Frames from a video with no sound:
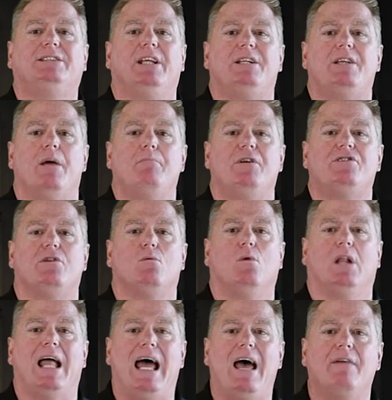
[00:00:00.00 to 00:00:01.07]
that temperature
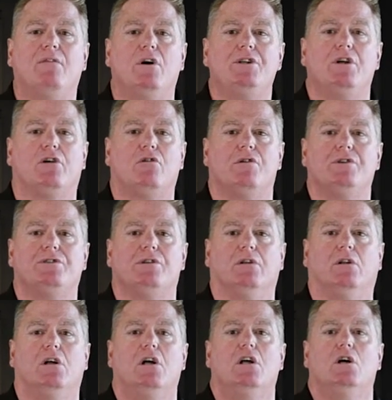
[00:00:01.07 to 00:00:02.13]
will have on your
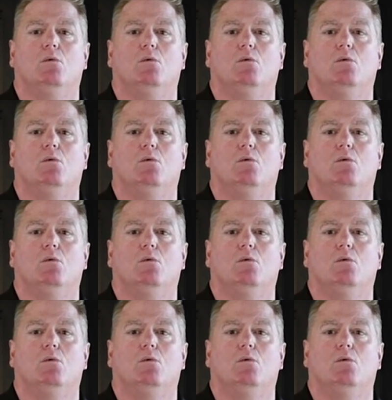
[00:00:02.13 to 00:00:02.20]
crystal